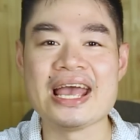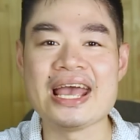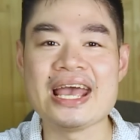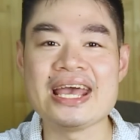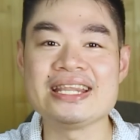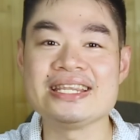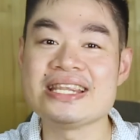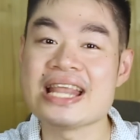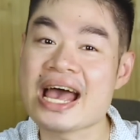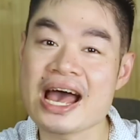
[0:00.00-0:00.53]

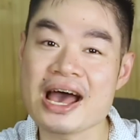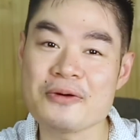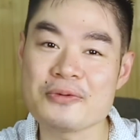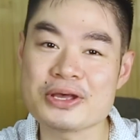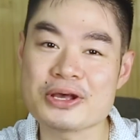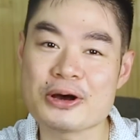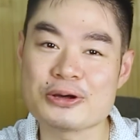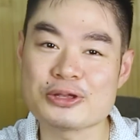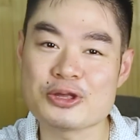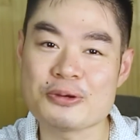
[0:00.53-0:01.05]
And now we
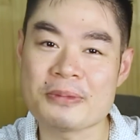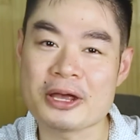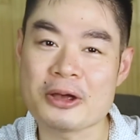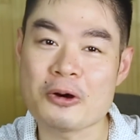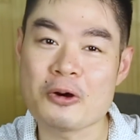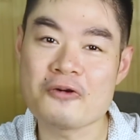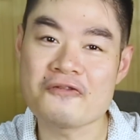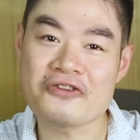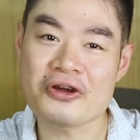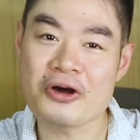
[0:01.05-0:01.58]
go to my
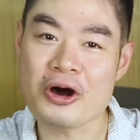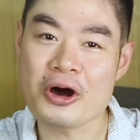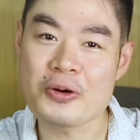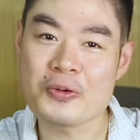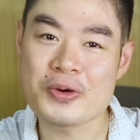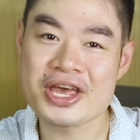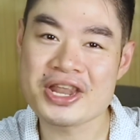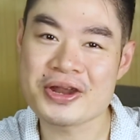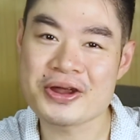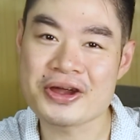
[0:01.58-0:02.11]
overall
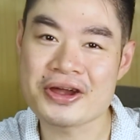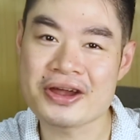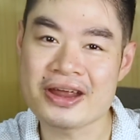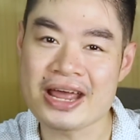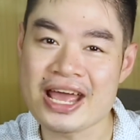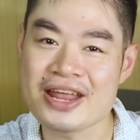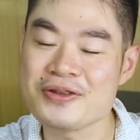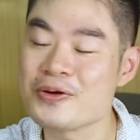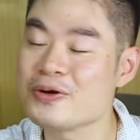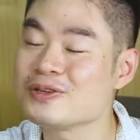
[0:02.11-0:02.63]
winner,
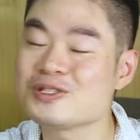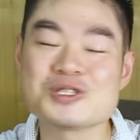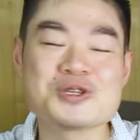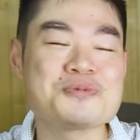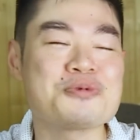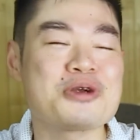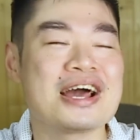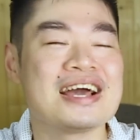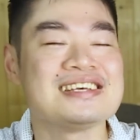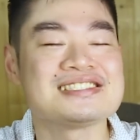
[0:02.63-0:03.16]
and no
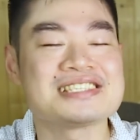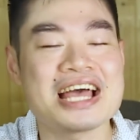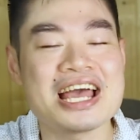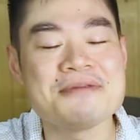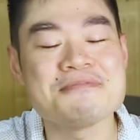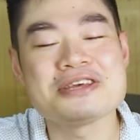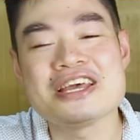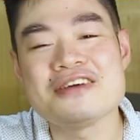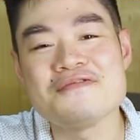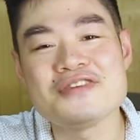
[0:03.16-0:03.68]
surprise,
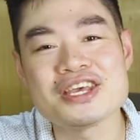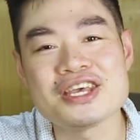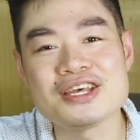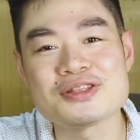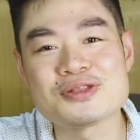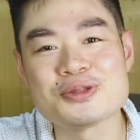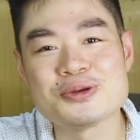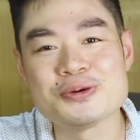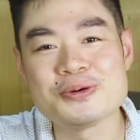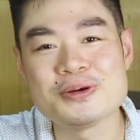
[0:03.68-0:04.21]
I'm giving
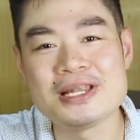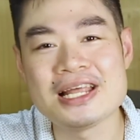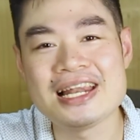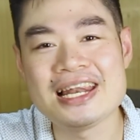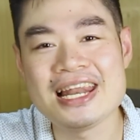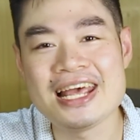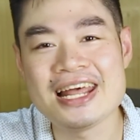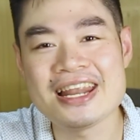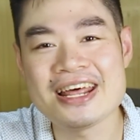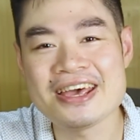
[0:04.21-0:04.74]
it to
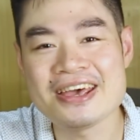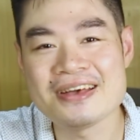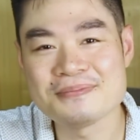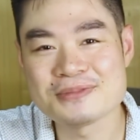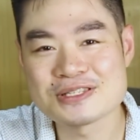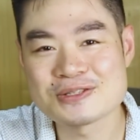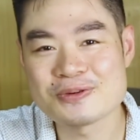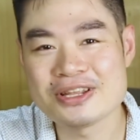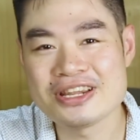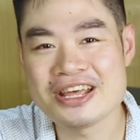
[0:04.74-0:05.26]
Lalela
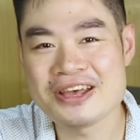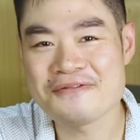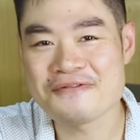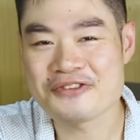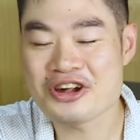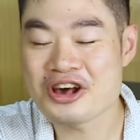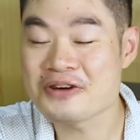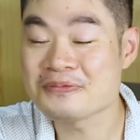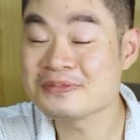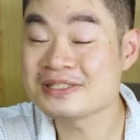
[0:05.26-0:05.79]
Mswane
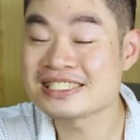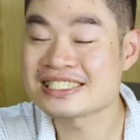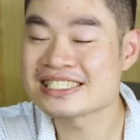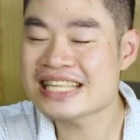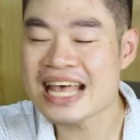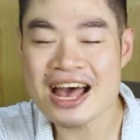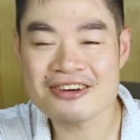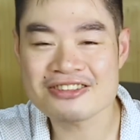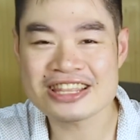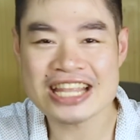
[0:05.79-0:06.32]
from
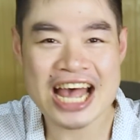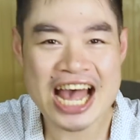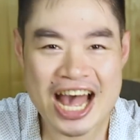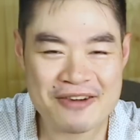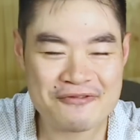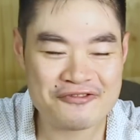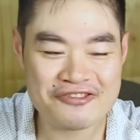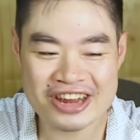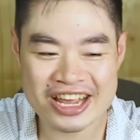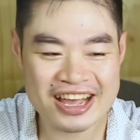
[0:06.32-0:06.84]
South
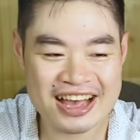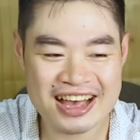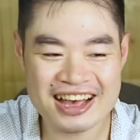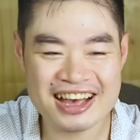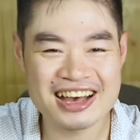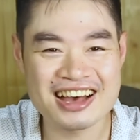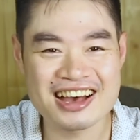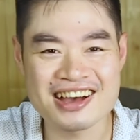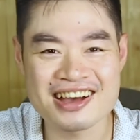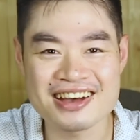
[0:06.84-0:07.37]

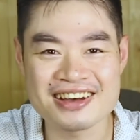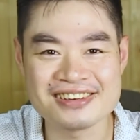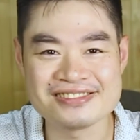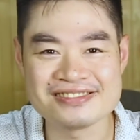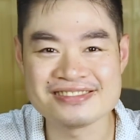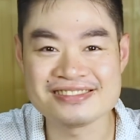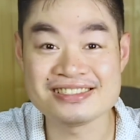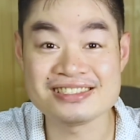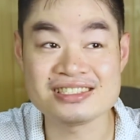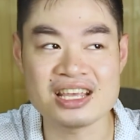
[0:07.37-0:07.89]
Africa.
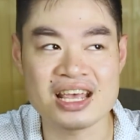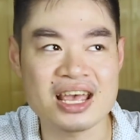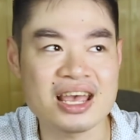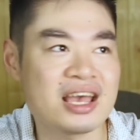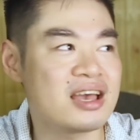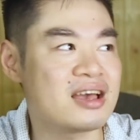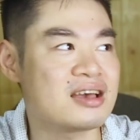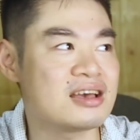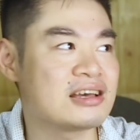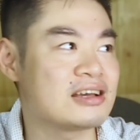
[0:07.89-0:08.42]

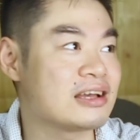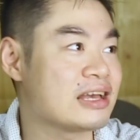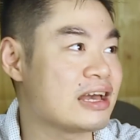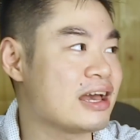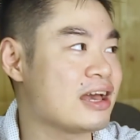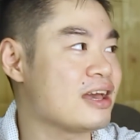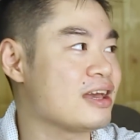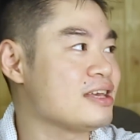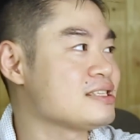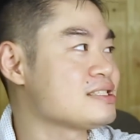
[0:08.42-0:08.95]
Damn,
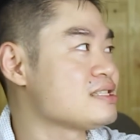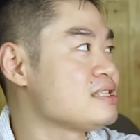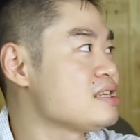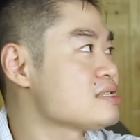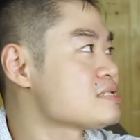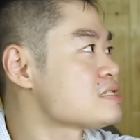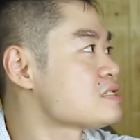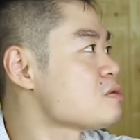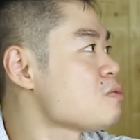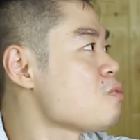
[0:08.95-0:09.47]
guys,
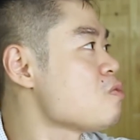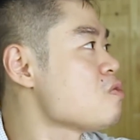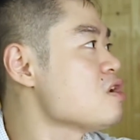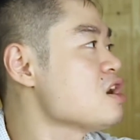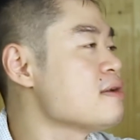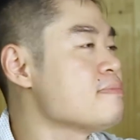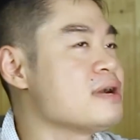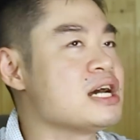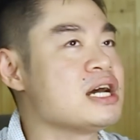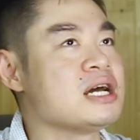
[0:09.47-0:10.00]
this
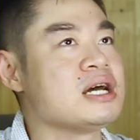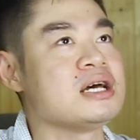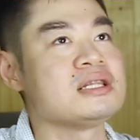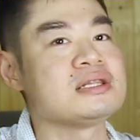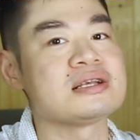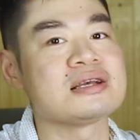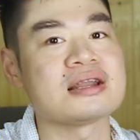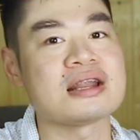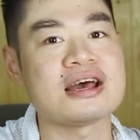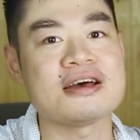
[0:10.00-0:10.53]

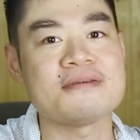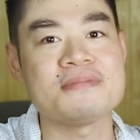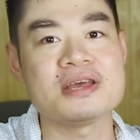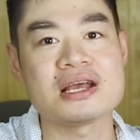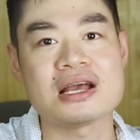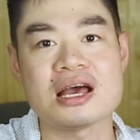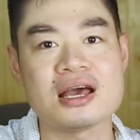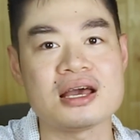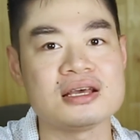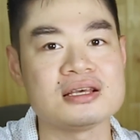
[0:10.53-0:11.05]
woman, grabe,
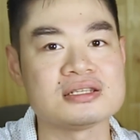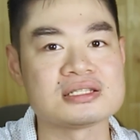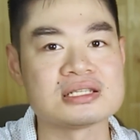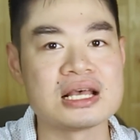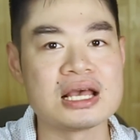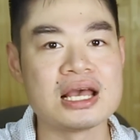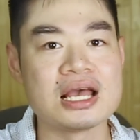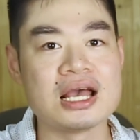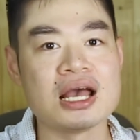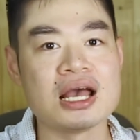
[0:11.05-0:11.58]
guys.
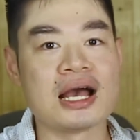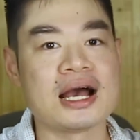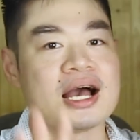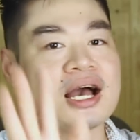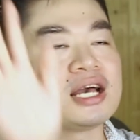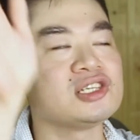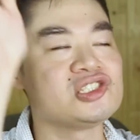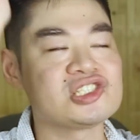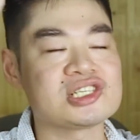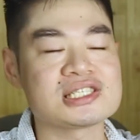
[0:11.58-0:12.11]

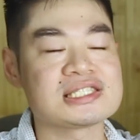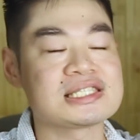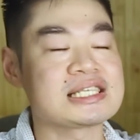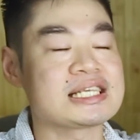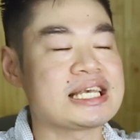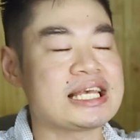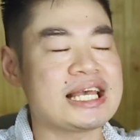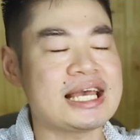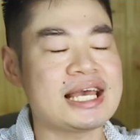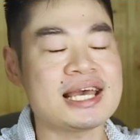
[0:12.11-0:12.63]
I just
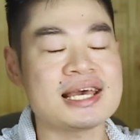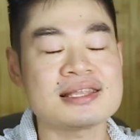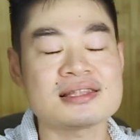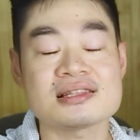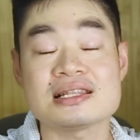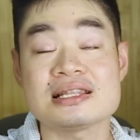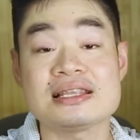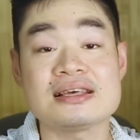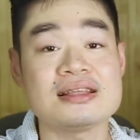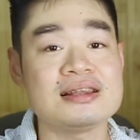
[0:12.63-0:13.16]
can't.
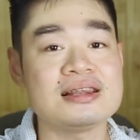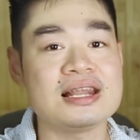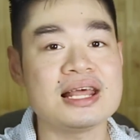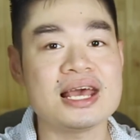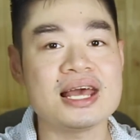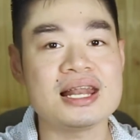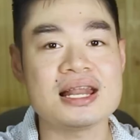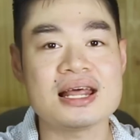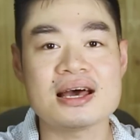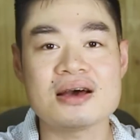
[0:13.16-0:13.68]

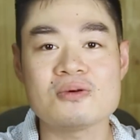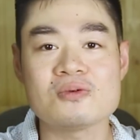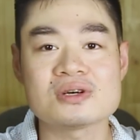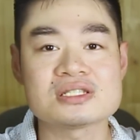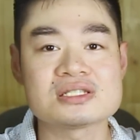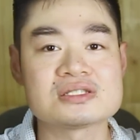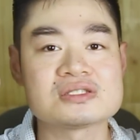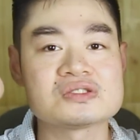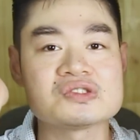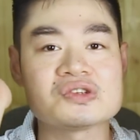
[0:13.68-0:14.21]
Lalela was
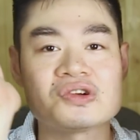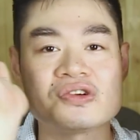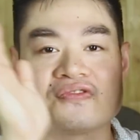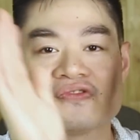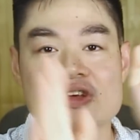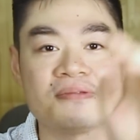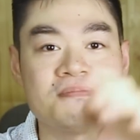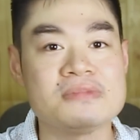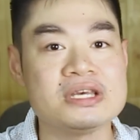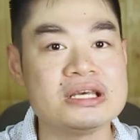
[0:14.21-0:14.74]

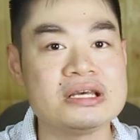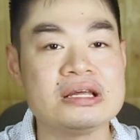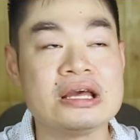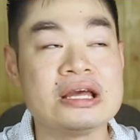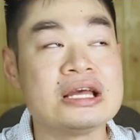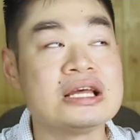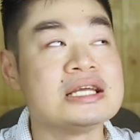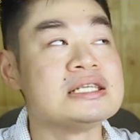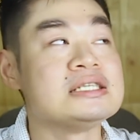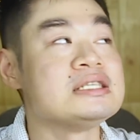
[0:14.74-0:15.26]
serving me
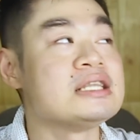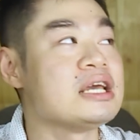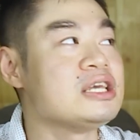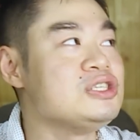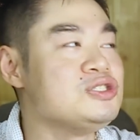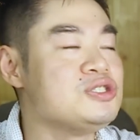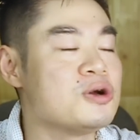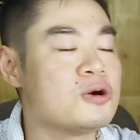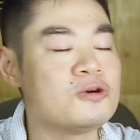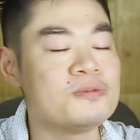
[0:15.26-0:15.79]

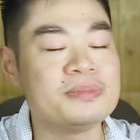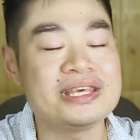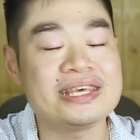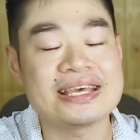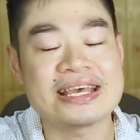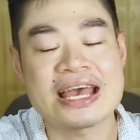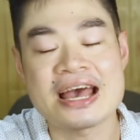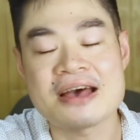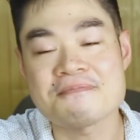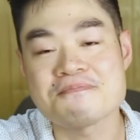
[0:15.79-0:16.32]
Naomi
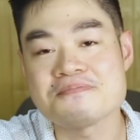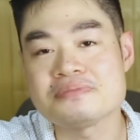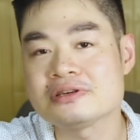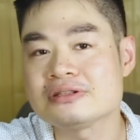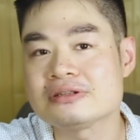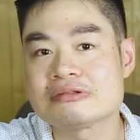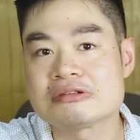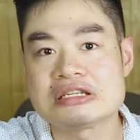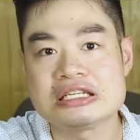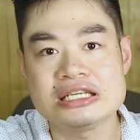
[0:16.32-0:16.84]

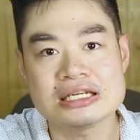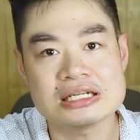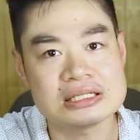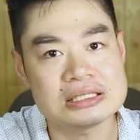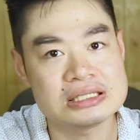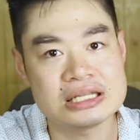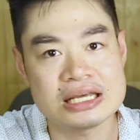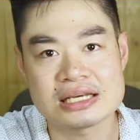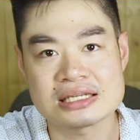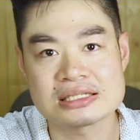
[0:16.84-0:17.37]
Campbell
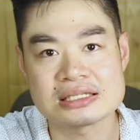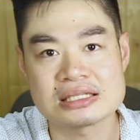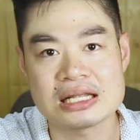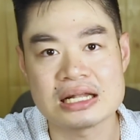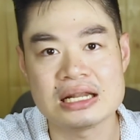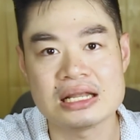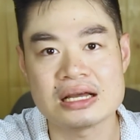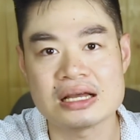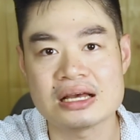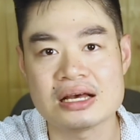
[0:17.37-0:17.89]
realness
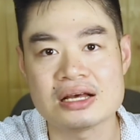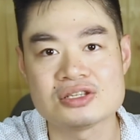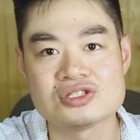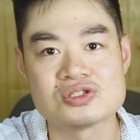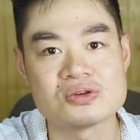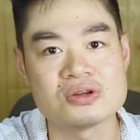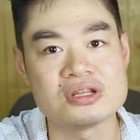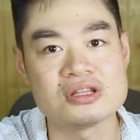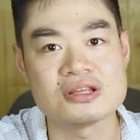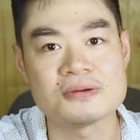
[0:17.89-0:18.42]
talaga
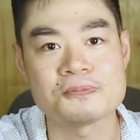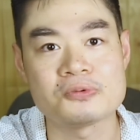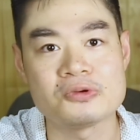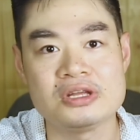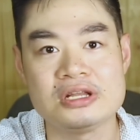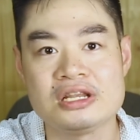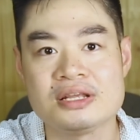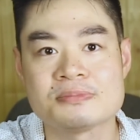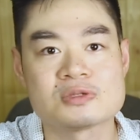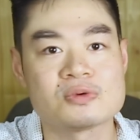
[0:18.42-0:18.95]
during the
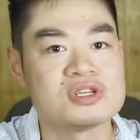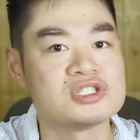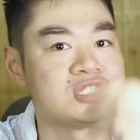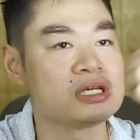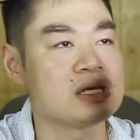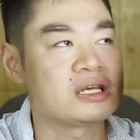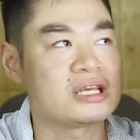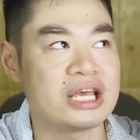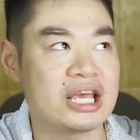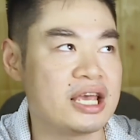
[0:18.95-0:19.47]
prelims when she
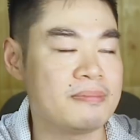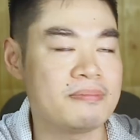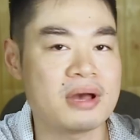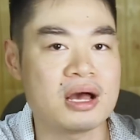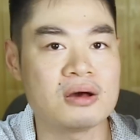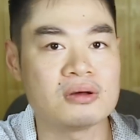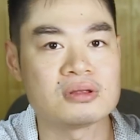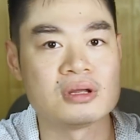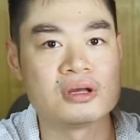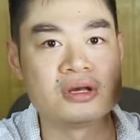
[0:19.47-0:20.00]
came
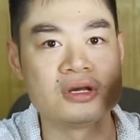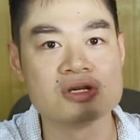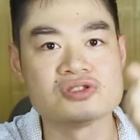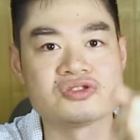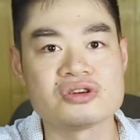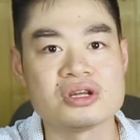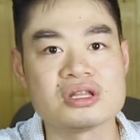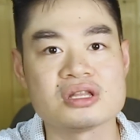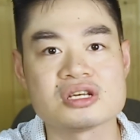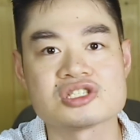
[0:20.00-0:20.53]
out
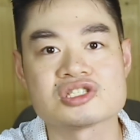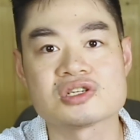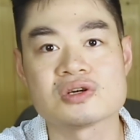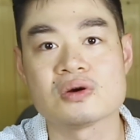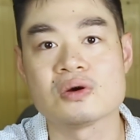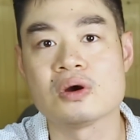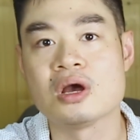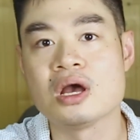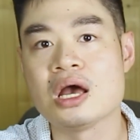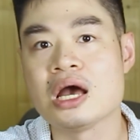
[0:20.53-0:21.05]
during the
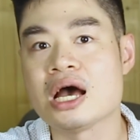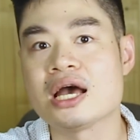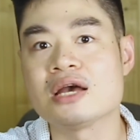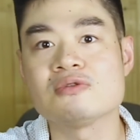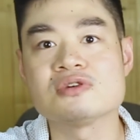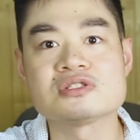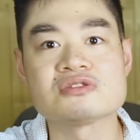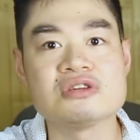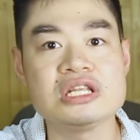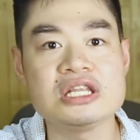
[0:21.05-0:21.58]
show. I
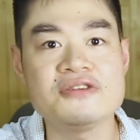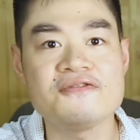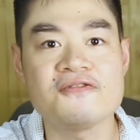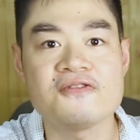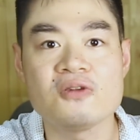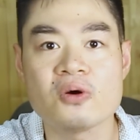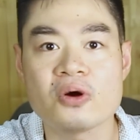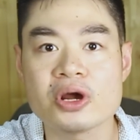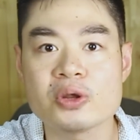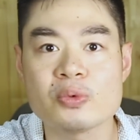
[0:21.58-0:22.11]
was really
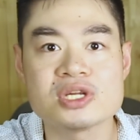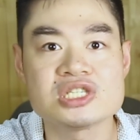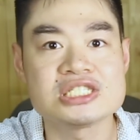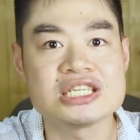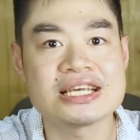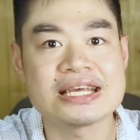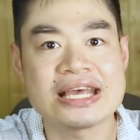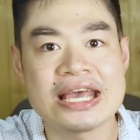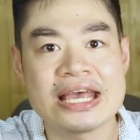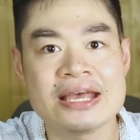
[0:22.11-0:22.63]
floored when she
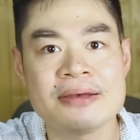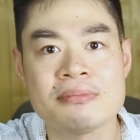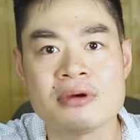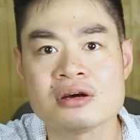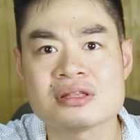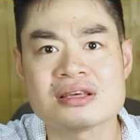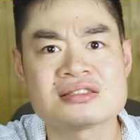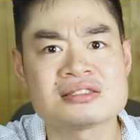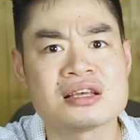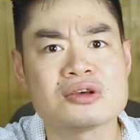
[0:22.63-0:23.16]
came
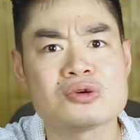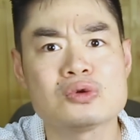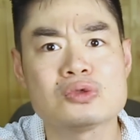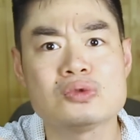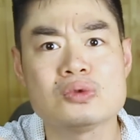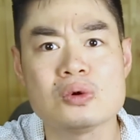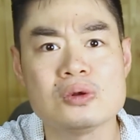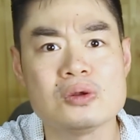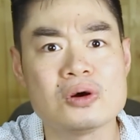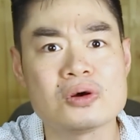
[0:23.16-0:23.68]
out as I could
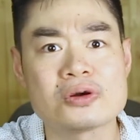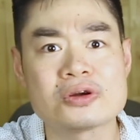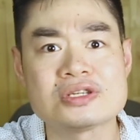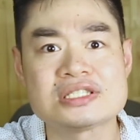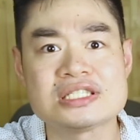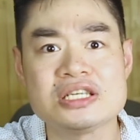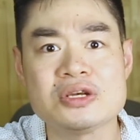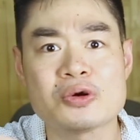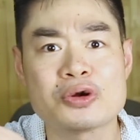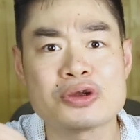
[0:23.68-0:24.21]
no longer
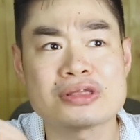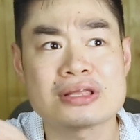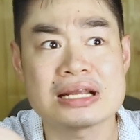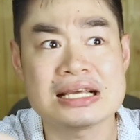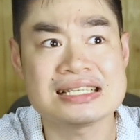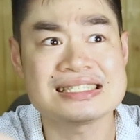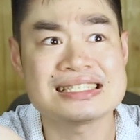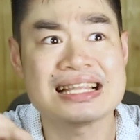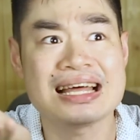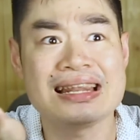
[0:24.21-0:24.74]
see or
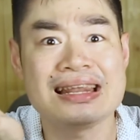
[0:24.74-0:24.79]
trace the